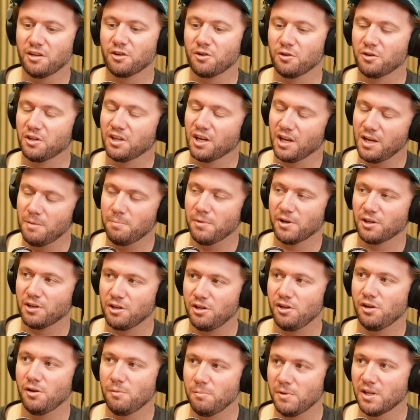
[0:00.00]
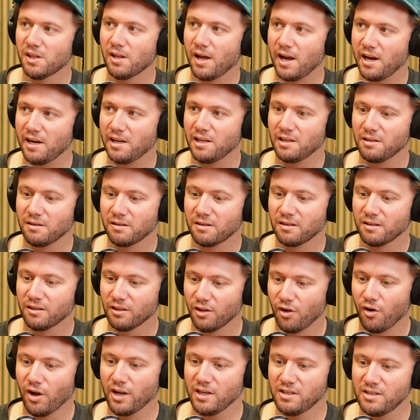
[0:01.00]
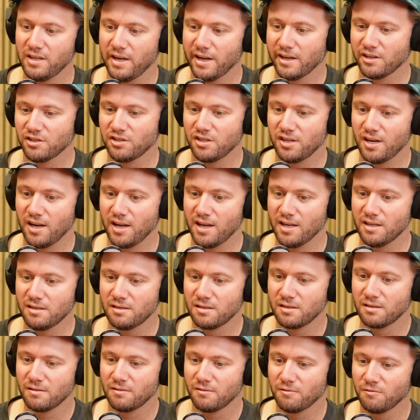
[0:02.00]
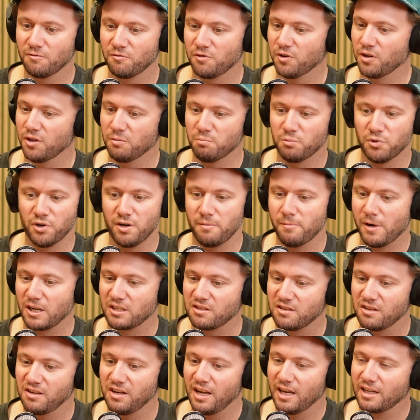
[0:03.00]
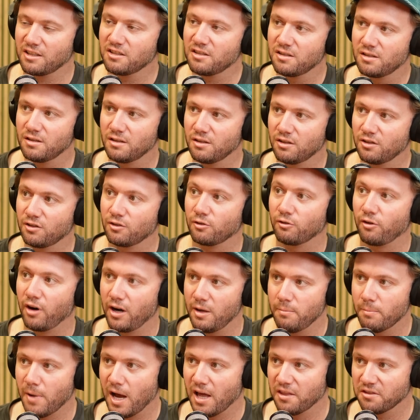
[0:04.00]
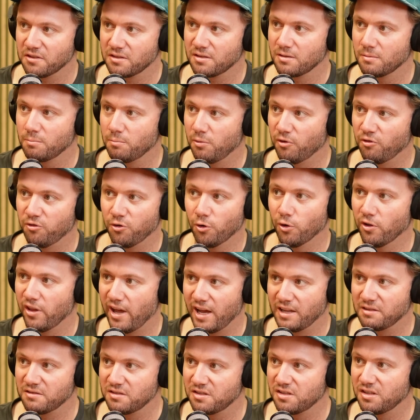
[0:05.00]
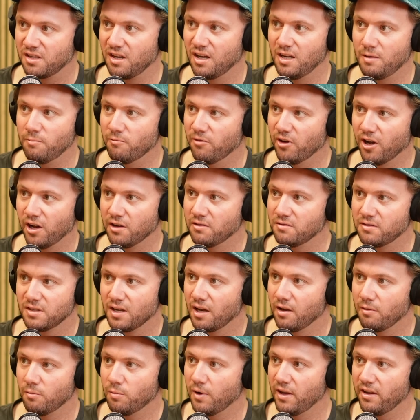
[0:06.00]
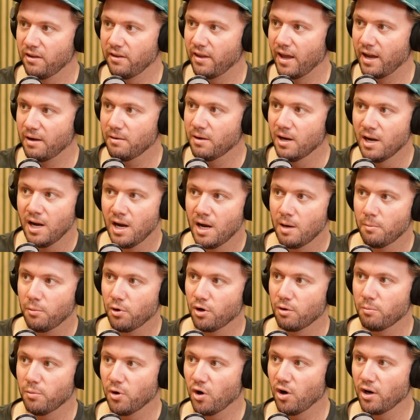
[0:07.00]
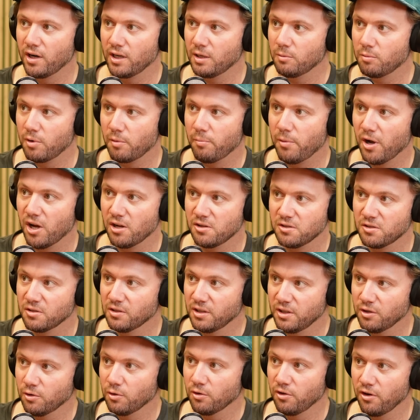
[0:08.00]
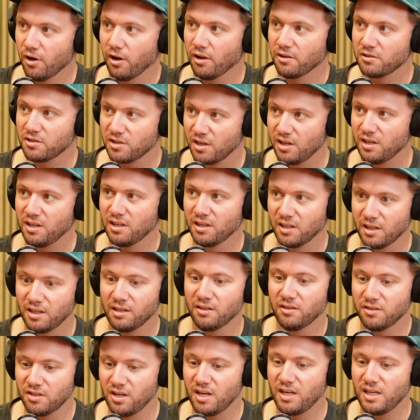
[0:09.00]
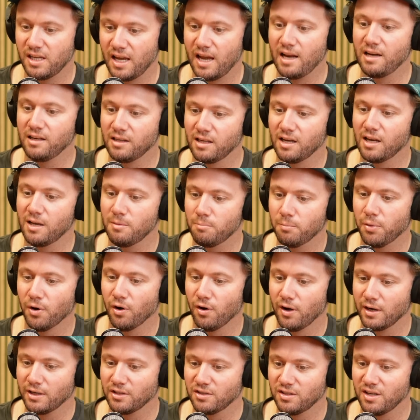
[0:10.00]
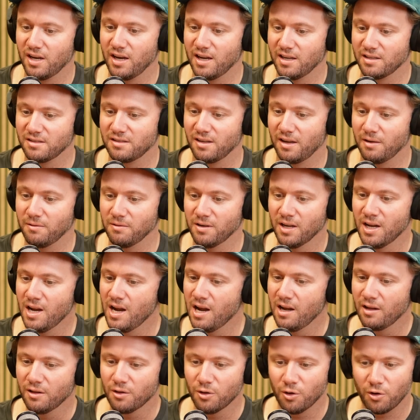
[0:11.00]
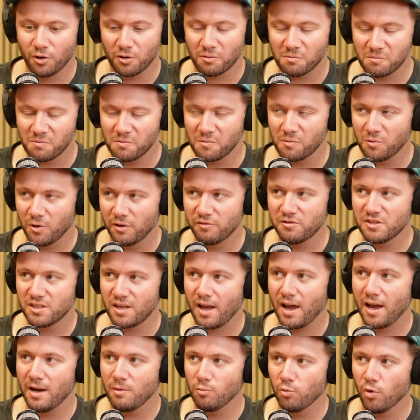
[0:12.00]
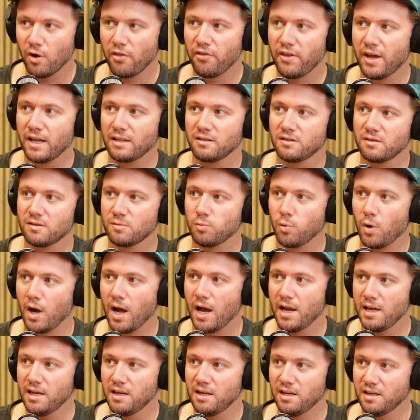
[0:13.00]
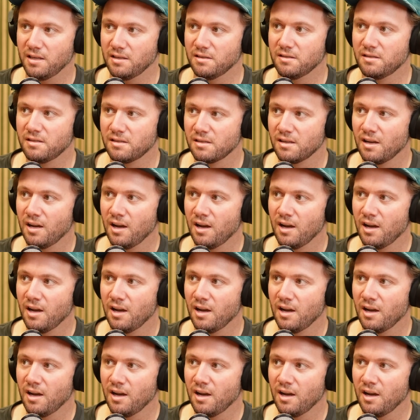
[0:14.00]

could keep accumulating Liontown shares for pretty much the next 3 months before that scheme vote. So whether they put a binding proposal in or not, she can keep buying shares. And look, we've seen what that sway is